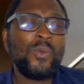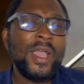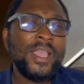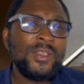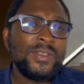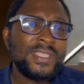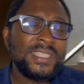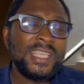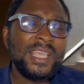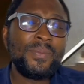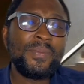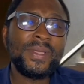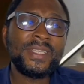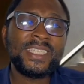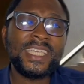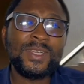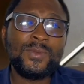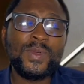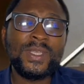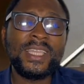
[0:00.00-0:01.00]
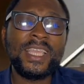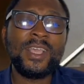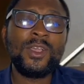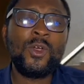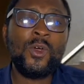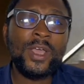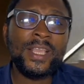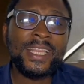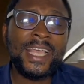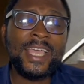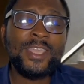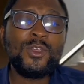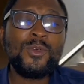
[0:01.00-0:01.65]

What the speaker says: When you see a patient with a goiter,